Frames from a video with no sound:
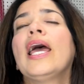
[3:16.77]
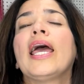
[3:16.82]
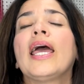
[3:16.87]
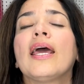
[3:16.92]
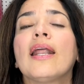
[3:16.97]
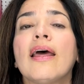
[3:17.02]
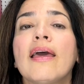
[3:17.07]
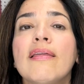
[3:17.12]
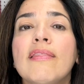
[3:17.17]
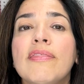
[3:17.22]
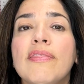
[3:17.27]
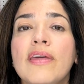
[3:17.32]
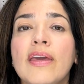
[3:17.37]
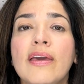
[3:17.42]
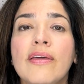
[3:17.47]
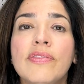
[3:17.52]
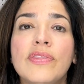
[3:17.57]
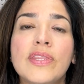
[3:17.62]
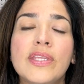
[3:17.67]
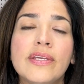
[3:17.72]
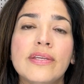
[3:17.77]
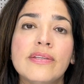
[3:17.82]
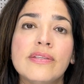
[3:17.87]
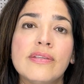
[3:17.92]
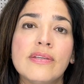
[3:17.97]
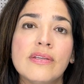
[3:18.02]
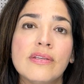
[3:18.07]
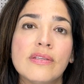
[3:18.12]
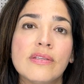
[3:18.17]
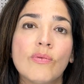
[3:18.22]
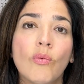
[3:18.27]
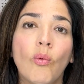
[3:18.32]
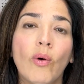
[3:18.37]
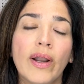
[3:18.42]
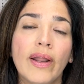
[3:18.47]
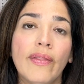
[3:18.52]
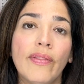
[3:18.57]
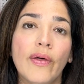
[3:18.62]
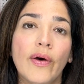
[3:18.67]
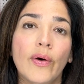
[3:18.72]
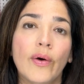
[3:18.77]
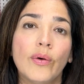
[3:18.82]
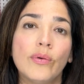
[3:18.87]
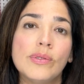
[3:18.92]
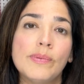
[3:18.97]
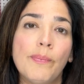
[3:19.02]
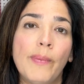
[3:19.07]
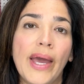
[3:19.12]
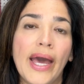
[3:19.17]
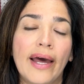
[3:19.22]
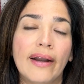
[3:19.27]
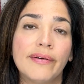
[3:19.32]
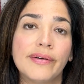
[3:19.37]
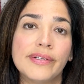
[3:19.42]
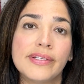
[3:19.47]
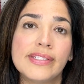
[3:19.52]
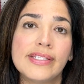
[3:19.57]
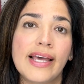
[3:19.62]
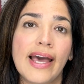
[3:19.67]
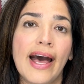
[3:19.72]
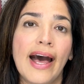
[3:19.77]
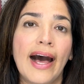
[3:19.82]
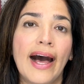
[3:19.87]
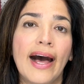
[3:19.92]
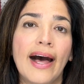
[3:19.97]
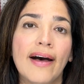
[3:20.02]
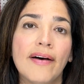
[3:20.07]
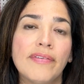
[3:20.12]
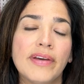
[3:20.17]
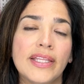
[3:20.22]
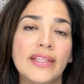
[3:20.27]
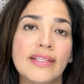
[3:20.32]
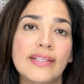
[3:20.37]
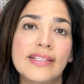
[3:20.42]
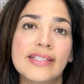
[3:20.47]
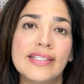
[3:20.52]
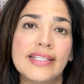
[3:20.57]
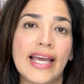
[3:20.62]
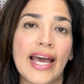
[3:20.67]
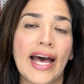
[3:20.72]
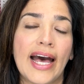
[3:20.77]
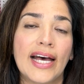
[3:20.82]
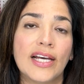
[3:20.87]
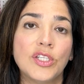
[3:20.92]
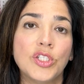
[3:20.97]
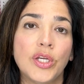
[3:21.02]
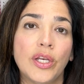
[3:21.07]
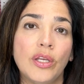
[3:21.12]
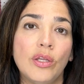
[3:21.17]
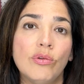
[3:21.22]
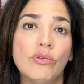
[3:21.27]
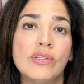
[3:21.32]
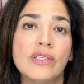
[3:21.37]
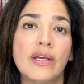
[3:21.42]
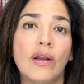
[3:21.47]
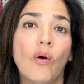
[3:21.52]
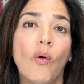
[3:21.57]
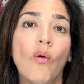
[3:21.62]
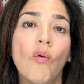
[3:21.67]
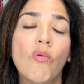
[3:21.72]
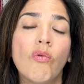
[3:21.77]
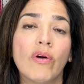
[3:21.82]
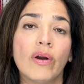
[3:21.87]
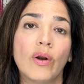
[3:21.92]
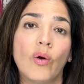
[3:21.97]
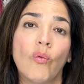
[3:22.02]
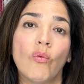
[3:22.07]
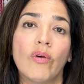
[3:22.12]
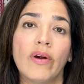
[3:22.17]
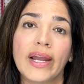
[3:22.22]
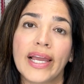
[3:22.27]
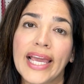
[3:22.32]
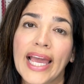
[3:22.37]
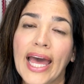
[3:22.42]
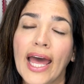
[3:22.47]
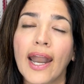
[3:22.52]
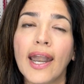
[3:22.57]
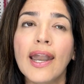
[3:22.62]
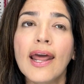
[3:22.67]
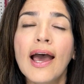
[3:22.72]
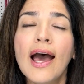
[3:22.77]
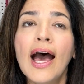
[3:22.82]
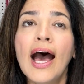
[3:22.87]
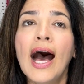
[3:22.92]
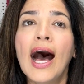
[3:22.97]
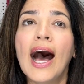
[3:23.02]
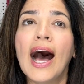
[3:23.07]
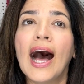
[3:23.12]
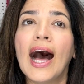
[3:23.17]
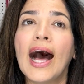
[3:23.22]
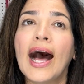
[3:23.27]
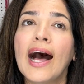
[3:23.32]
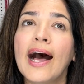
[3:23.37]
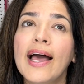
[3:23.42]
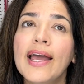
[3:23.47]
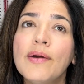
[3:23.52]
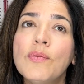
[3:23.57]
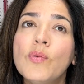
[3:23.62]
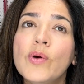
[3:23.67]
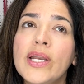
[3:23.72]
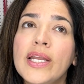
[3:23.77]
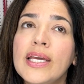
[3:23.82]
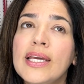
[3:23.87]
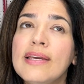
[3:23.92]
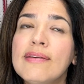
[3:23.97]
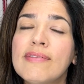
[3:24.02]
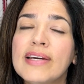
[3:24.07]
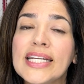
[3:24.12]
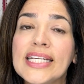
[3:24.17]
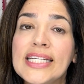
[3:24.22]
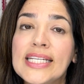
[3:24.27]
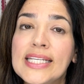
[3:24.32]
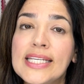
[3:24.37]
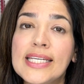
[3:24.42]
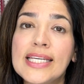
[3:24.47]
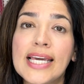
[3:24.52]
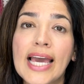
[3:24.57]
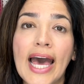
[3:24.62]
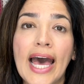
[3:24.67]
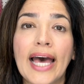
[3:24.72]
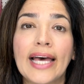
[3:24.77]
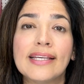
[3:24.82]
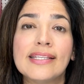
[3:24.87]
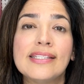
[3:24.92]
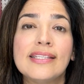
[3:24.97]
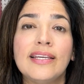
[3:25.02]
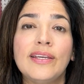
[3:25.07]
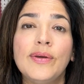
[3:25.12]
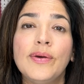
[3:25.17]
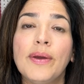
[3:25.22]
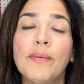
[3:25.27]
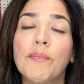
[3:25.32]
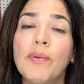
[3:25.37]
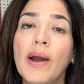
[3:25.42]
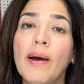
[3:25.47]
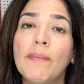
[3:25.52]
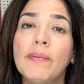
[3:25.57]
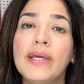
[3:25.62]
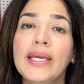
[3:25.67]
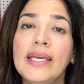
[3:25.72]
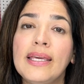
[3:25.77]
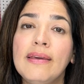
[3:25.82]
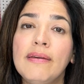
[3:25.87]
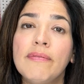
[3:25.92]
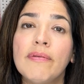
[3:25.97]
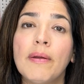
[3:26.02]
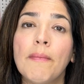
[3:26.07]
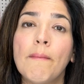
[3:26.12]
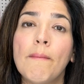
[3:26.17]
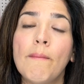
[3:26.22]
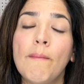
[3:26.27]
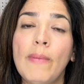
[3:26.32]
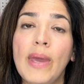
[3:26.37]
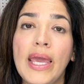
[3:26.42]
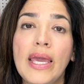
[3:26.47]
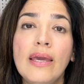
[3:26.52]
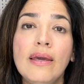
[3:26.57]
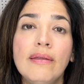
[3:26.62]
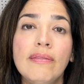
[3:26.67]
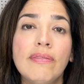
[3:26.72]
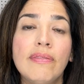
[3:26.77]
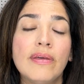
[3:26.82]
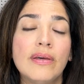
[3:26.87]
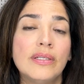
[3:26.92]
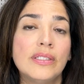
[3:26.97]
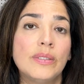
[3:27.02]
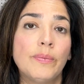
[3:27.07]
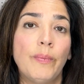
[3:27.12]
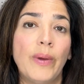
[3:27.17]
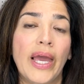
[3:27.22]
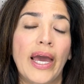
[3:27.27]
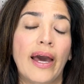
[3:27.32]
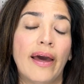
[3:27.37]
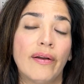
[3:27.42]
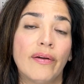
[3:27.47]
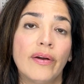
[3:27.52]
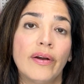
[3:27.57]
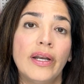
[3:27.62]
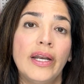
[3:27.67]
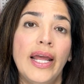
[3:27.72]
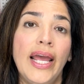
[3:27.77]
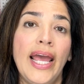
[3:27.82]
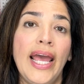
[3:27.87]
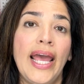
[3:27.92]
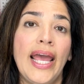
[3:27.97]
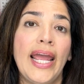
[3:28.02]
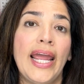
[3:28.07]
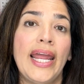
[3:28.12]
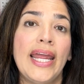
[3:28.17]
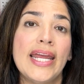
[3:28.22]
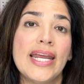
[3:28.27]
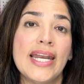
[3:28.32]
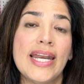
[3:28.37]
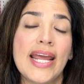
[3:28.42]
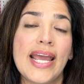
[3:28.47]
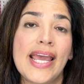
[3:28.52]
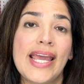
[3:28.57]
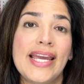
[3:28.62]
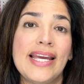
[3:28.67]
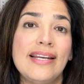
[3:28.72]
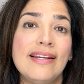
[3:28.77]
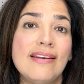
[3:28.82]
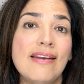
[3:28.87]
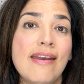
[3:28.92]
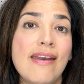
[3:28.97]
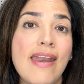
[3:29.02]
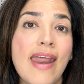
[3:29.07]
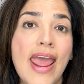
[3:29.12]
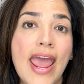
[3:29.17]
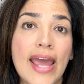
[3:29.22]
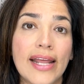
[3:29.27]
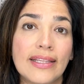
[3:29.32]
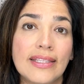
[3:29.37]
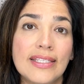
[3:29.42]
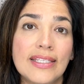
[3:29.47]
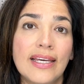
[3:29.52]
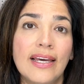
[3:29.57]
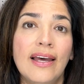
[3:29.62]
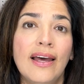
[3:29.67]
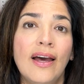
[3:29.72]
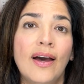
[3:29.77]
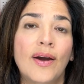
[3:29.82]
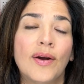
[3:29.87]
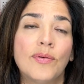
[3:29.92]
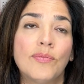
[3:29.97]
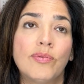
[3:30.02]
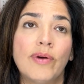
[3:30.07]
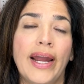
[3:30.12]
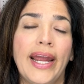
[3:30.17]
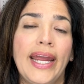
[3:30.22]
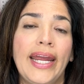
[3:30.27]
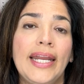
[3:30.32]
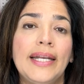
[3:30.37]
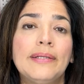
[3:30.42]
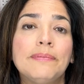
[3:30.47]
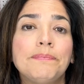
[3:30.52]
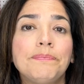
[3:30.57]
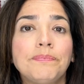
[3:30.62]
And I think this is one of those patterns to have in the stash and use it over and over again. I would even guess that you can probably even make this pattern in a knit, right?